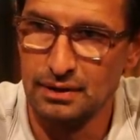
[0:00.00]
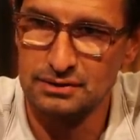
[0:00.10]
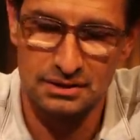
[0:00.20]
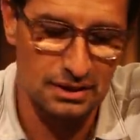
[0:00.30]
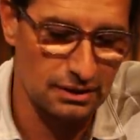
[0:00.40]

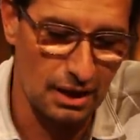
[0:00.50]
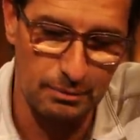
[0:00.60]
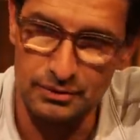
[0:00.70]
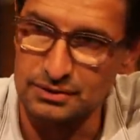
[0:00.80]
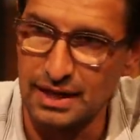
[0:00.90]
This is the
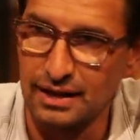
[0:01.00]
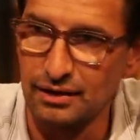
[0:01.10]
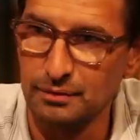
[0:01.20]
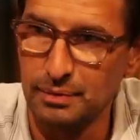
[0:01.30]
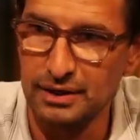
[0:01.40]
double
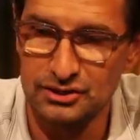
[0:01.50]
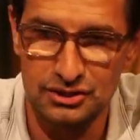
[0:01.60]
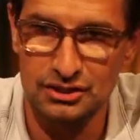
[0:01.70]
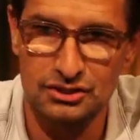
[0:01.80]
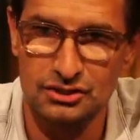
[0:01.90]
standard, but it's
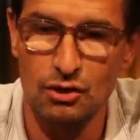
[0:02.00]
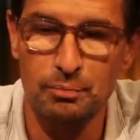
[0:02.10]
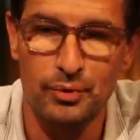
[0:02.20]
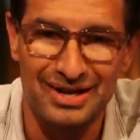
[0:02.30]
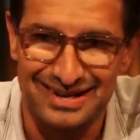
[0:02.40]
just so
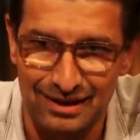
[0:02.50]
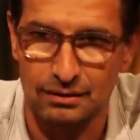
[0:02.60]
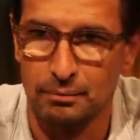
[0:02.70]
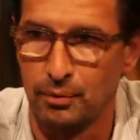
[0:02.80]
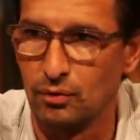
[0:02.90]

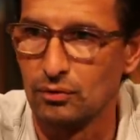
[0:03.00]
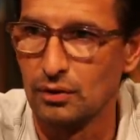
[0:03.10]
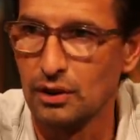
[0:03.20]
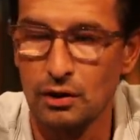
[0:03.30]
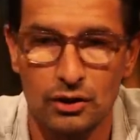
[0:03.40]
predictable. Mm-hmm.
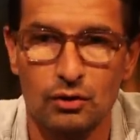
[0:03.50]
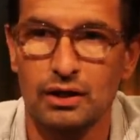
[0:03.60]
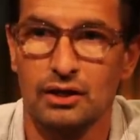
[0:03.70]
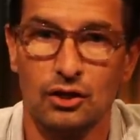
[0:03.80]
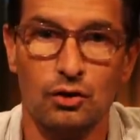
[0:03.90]
You you
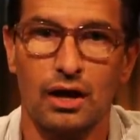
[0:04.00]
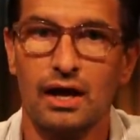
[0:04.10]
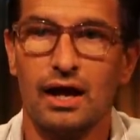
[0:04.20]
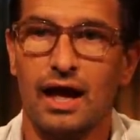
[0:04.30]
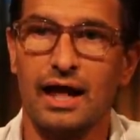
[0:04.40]
could you
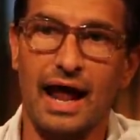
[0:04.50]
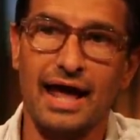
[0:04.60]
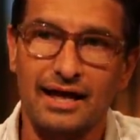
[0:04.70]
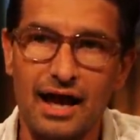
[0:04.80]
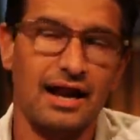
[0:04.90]
and
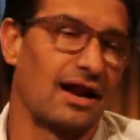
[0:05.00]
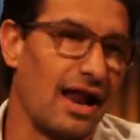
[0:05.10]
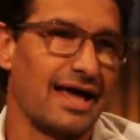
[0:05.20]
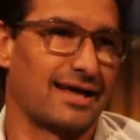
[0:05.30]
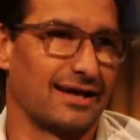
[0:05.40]
I kind of
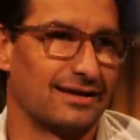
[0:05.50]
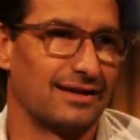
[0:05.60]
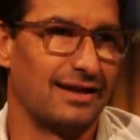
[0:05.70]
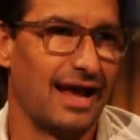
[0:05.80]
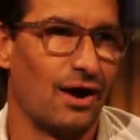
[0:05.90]
like it
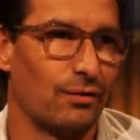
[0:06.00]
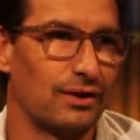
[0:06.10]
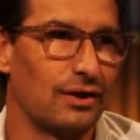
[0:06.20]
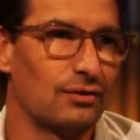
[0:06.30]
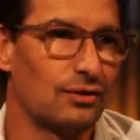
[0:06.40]
now.
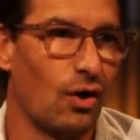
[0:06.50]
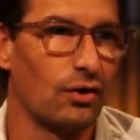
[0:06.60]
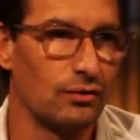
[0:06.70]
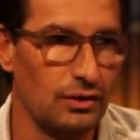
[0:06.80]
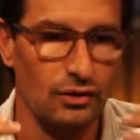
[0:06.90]
You know,
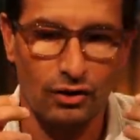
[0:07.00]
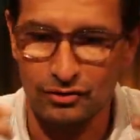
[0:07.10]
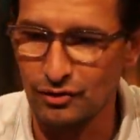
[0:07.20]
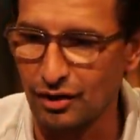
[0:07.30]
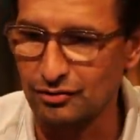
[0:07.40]

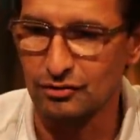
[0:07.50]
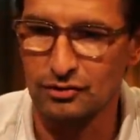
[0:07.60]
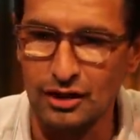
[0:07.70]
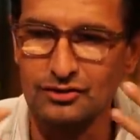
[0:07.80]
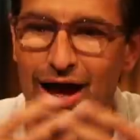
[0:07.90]
not not
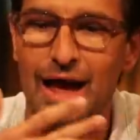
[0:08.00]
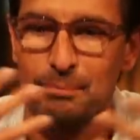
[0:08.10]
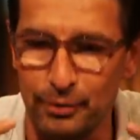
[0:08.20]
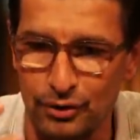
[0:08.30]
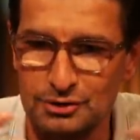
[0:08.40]
the
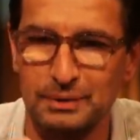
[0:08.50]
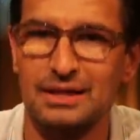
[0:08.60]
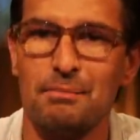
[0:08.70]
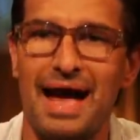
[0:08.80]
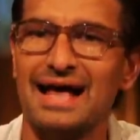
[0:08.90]
diapers, yeah. but
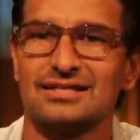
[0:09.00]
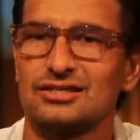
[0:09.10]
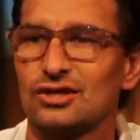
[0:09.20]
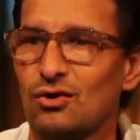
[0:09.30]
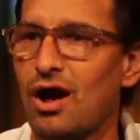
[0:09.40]
yeah, the yeah.
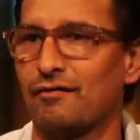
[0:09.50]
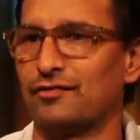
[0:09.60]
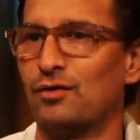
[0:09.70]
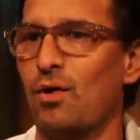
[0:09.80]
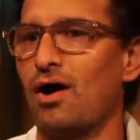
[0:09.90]
masks are off.
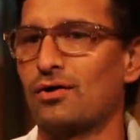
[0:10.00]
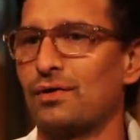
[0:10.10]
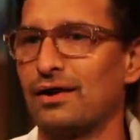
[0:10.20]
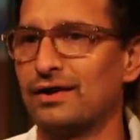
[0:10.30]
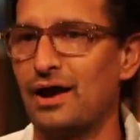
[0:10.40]
You walk
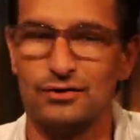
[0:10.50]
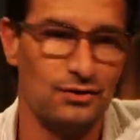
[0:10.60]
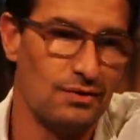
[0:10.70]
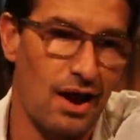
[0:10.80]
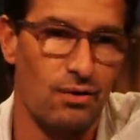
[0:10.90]
around yeah. now and
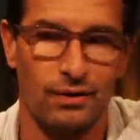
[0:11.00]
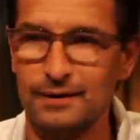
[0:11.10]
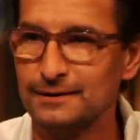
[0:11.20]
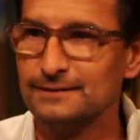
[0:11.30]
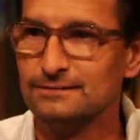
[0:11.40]
you know.
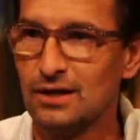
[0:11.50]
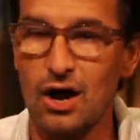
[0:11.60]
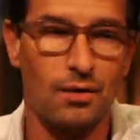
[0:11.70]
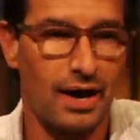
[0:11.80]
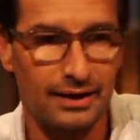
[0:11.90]
Right.
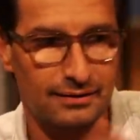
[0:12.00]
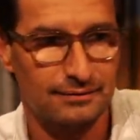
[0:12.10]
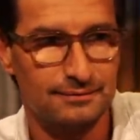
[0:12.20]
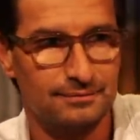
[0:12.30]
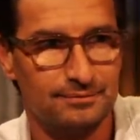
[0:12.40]
A, right. a
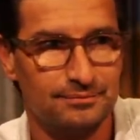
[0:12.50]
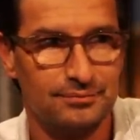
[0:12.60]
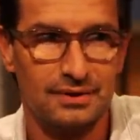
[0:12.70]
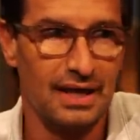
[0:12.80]
narco-tyranny.